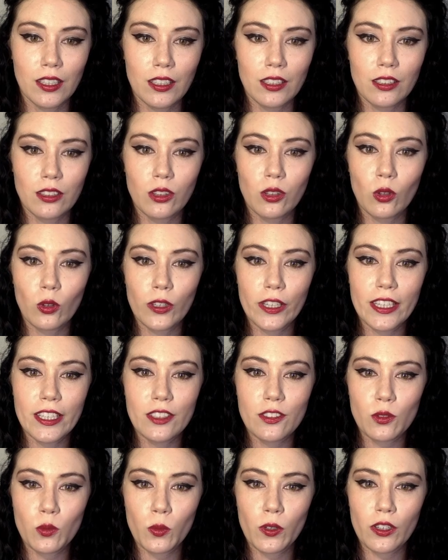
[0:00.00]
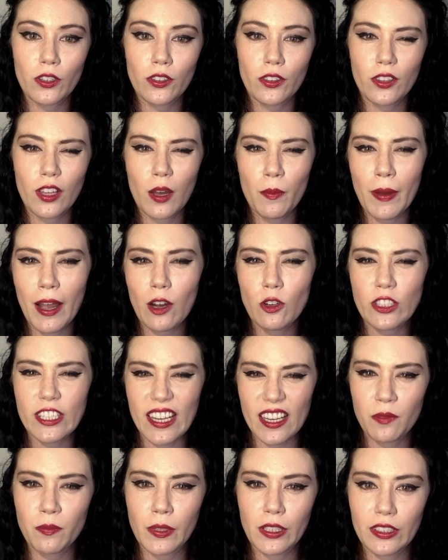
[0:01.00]
Lori is worth about
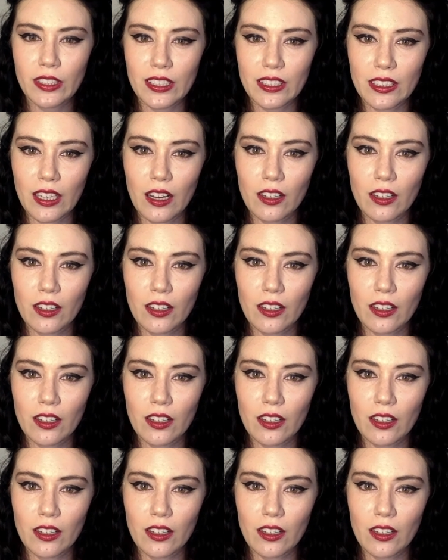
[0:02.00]
$10 million